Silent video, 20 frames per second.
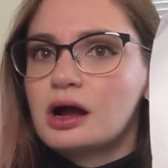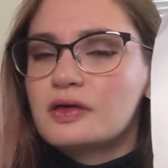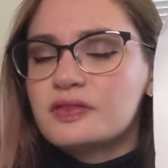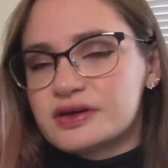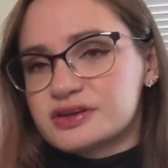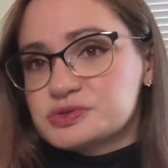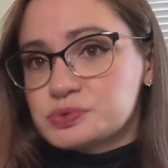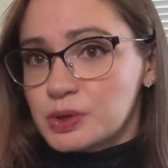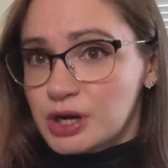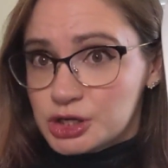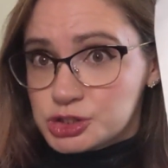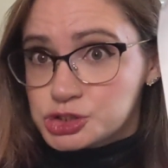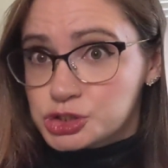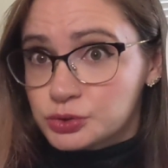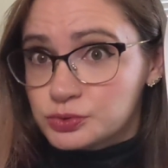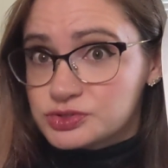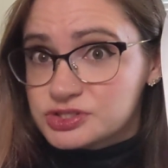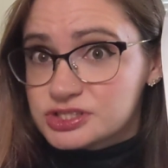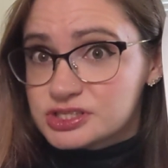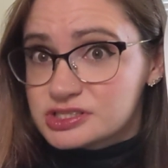that's why I
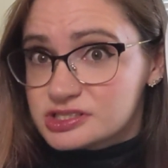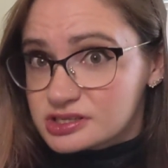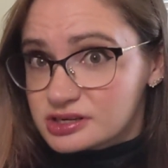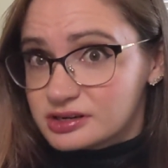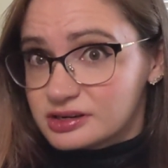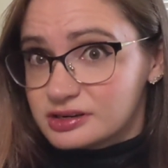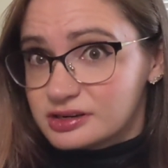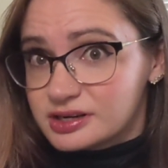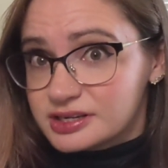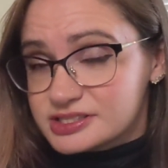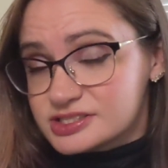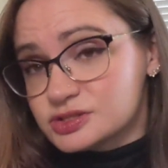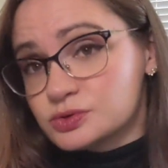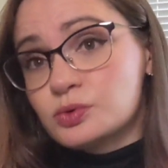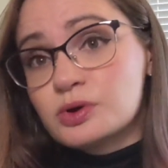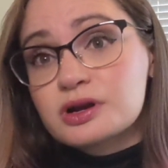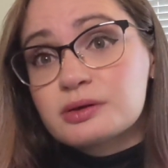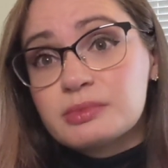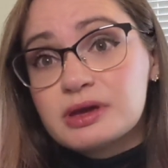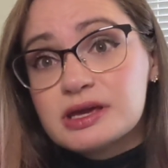chose it. I
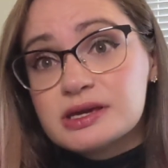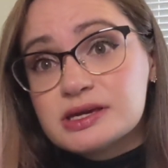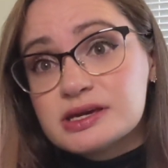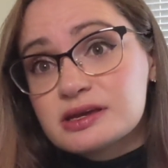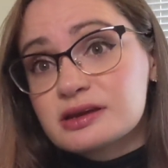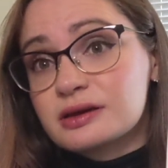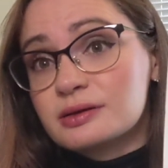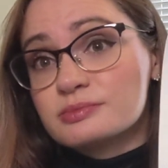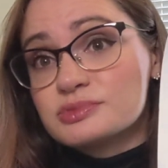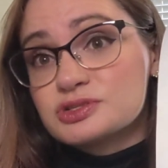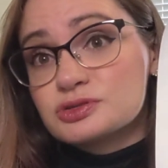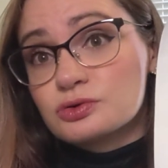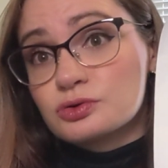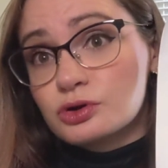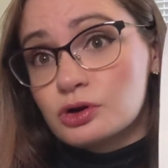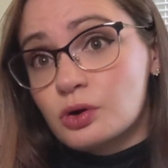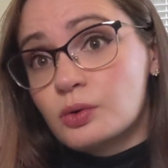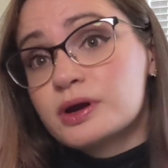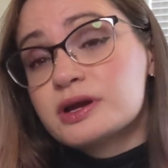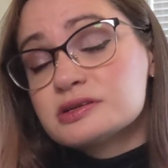still want to make it. I'm still
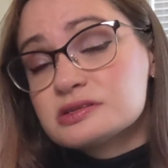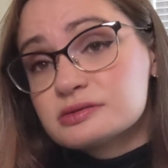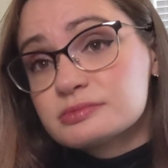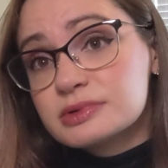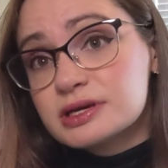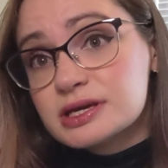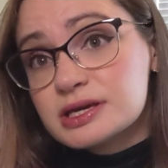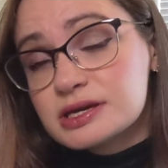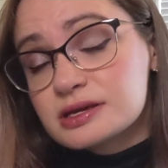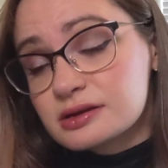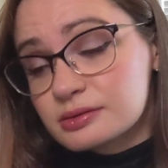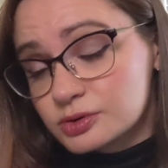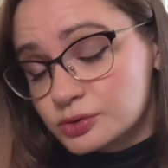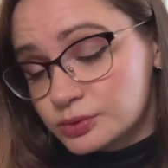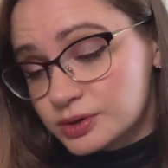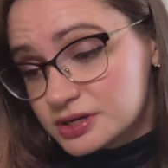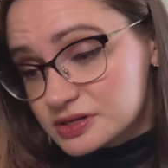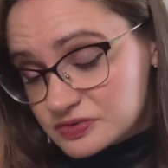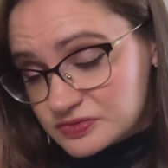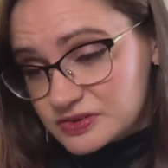going to make it. I'm
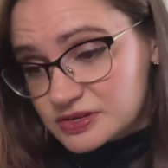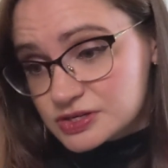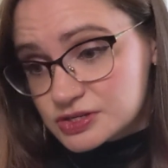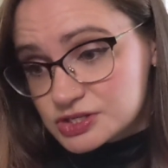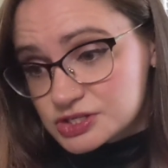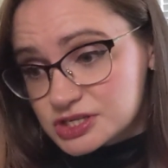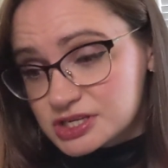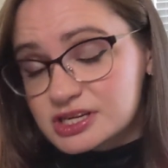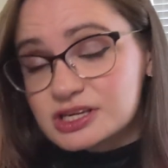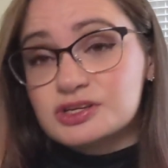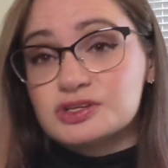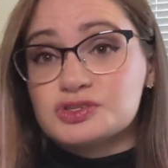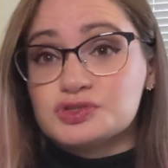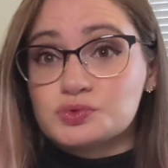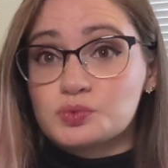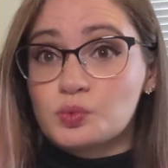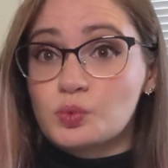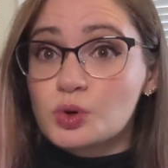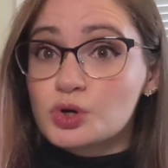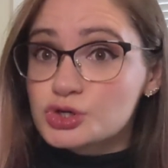going to finish it. It
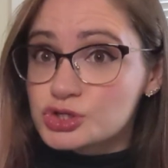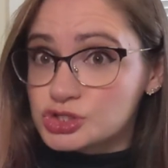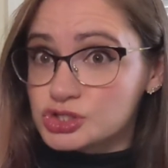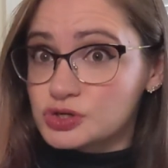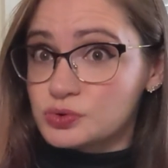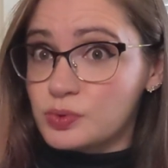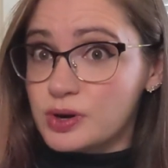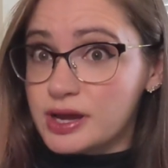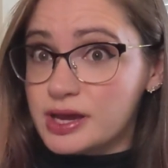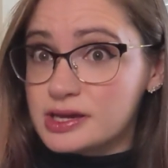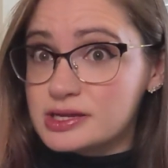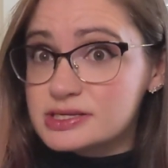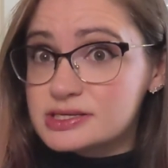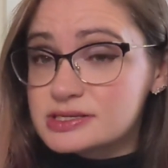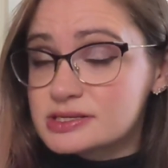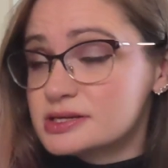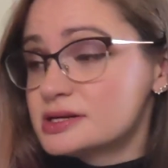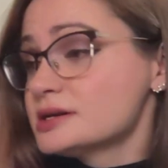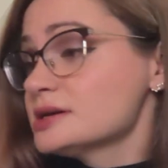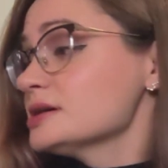is worsted
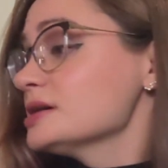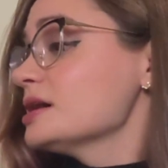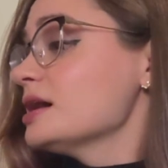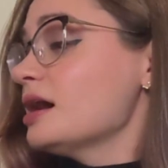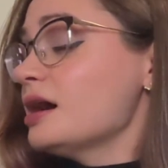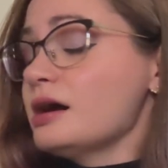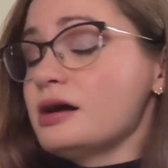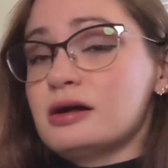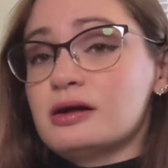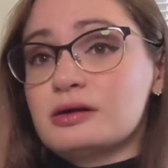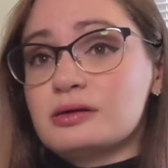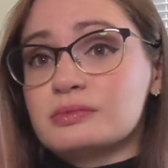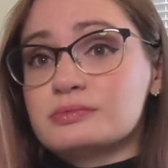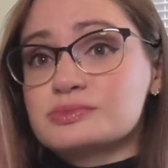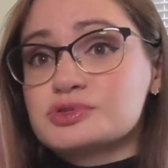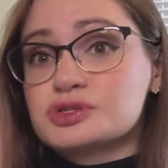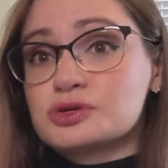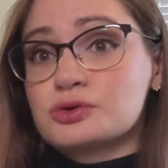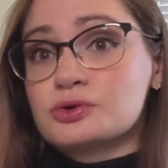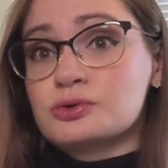weight.
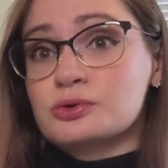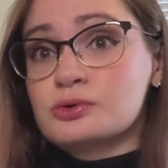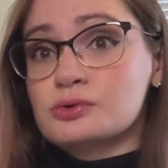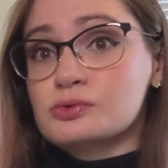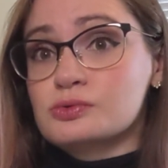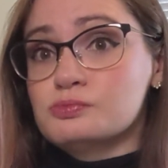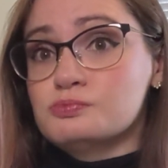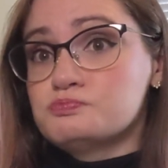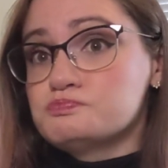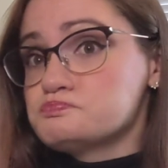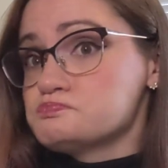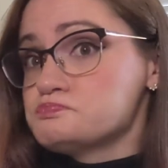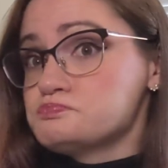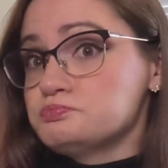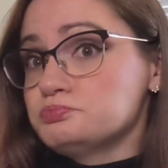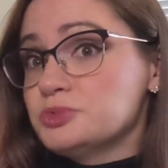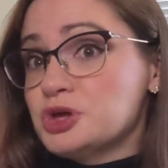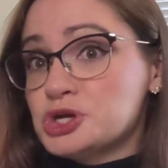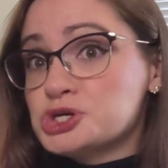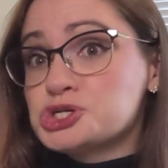So
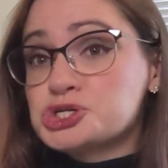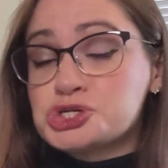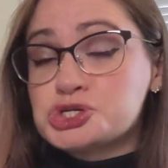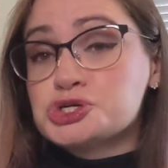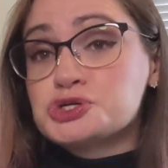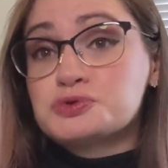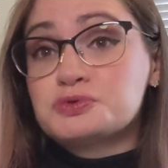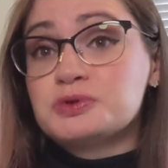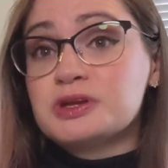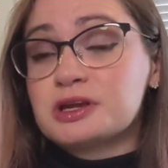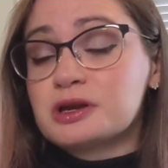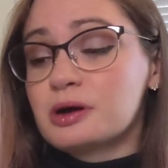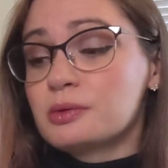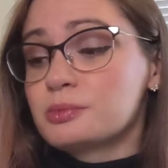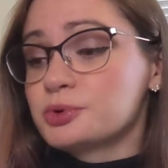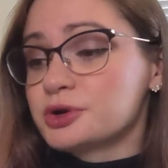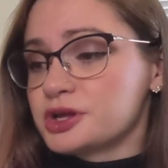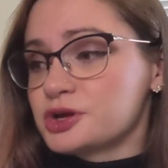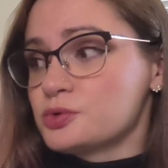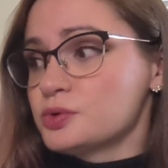it should knit
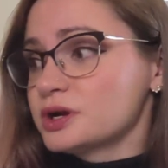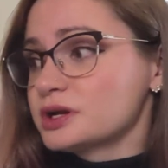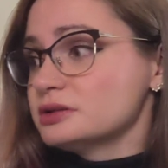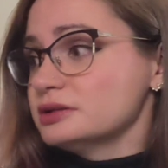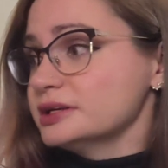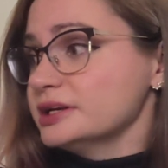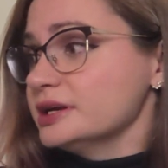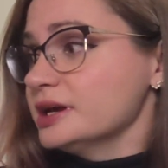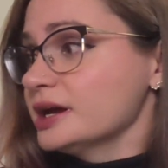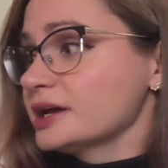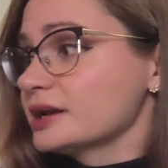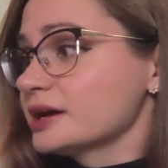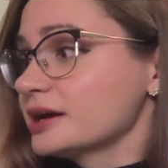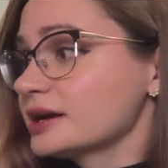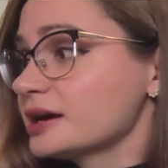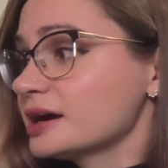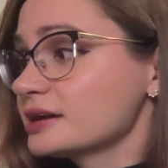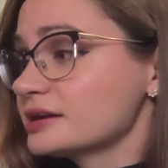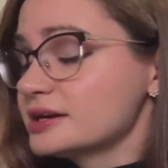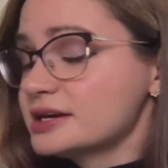up pretty quickly. And I
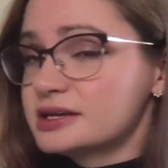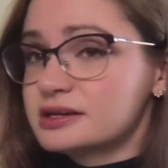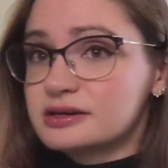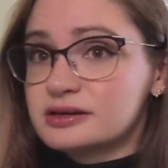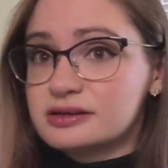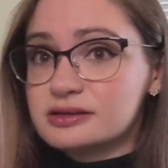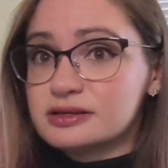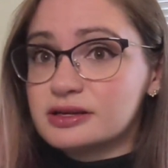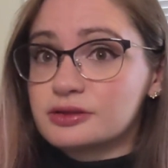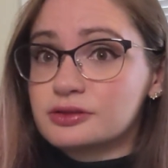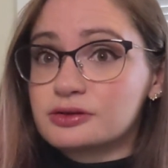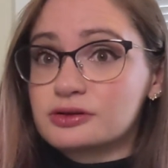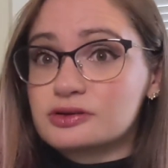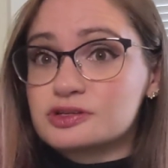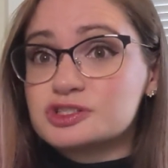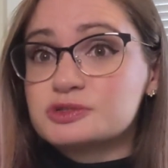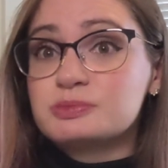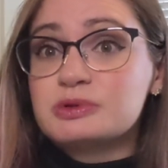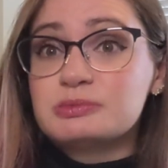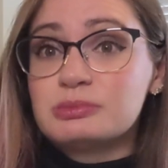kind of hit another
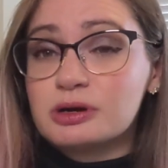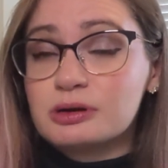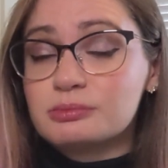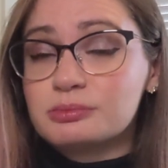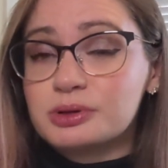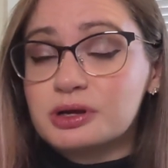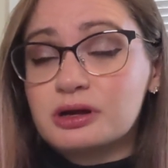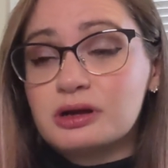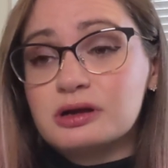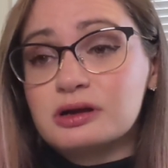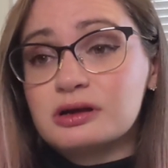speed bump,